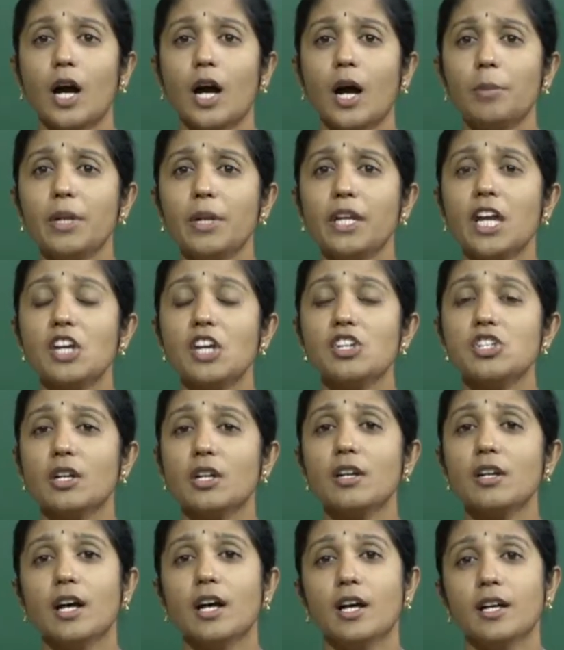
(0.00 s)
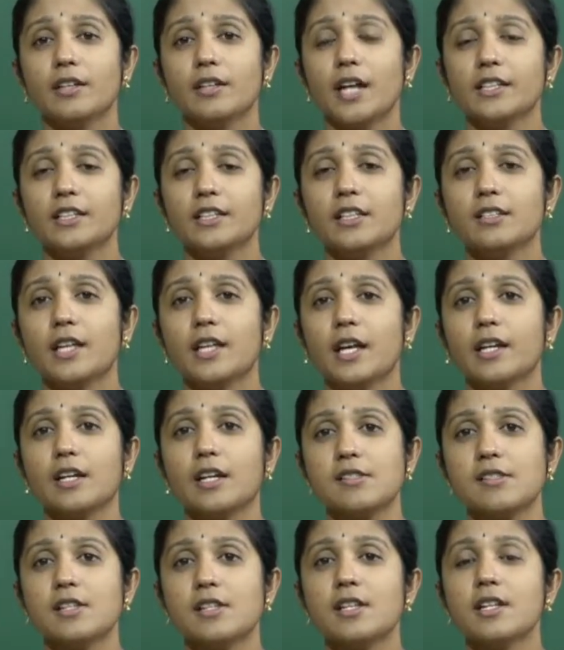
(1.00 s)
application rather than
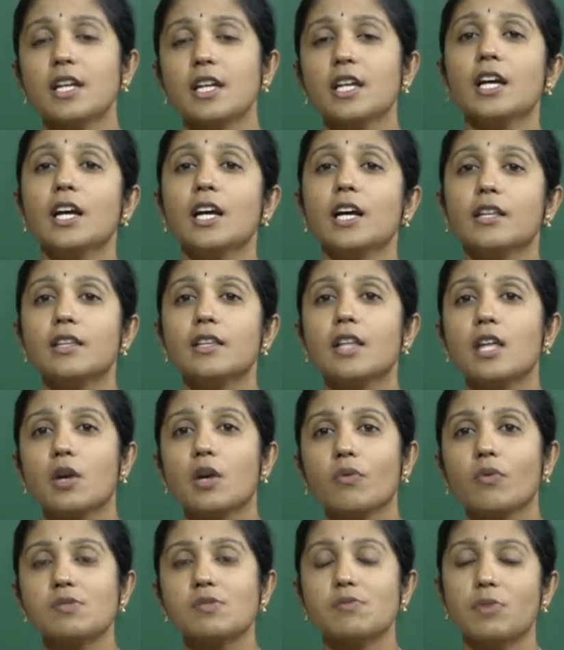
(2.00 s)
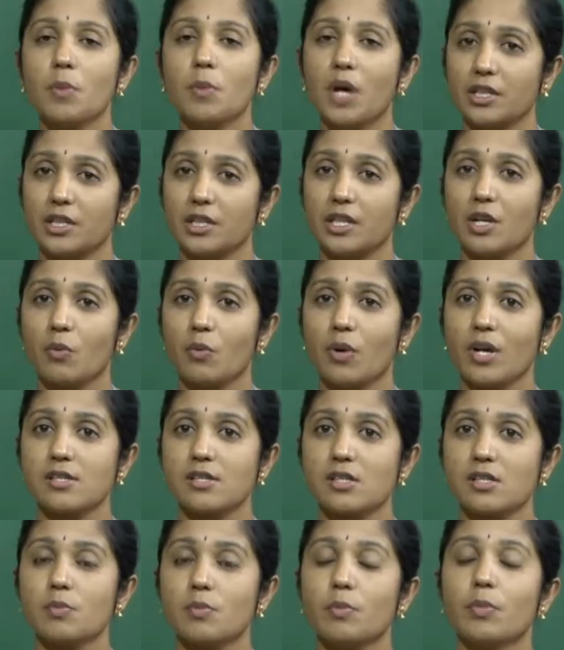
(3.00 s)
considering the request from other
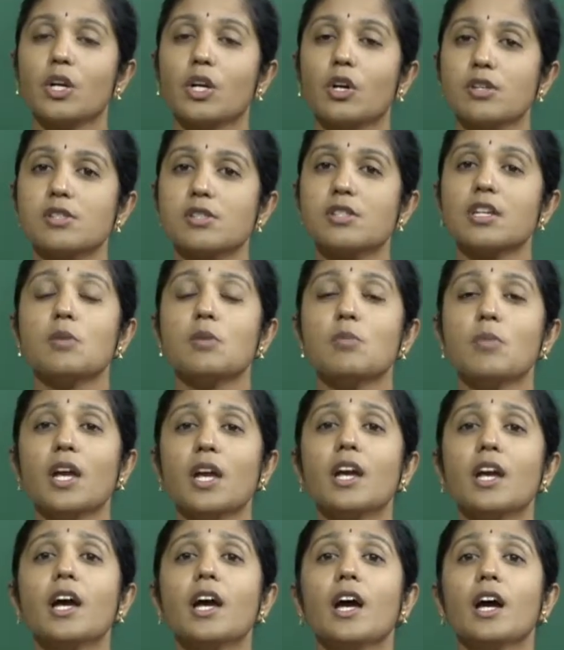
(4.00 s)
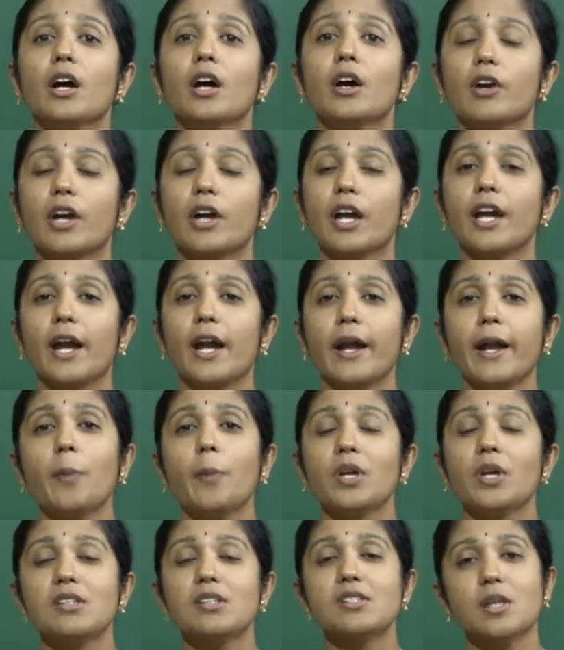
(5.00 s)
devices, because it may end
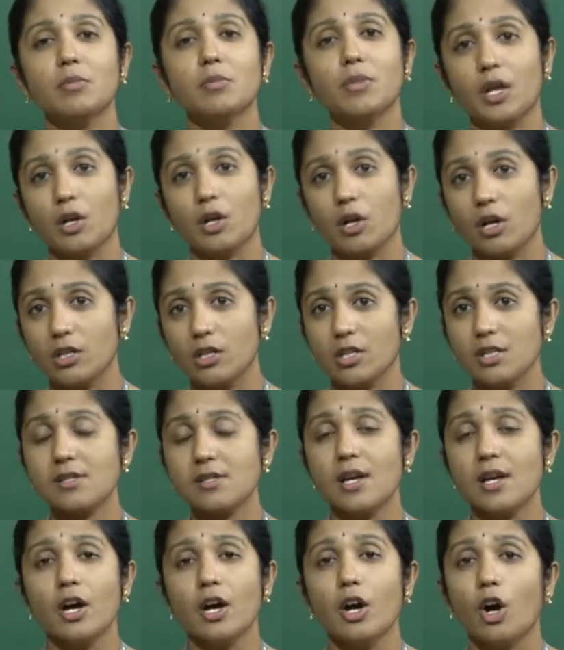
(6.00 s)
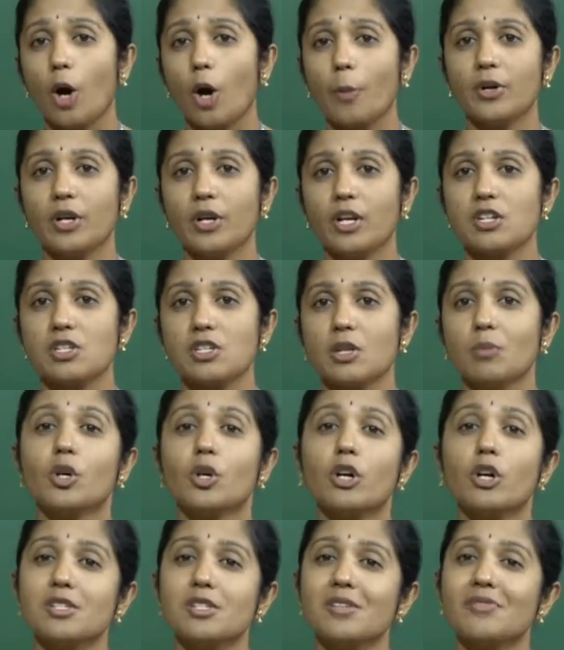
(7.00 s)
up in some erroneous operation.
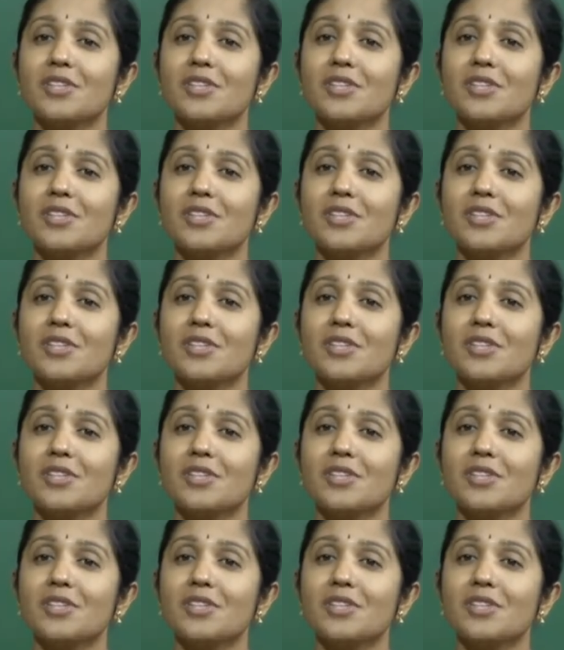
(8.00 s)
Because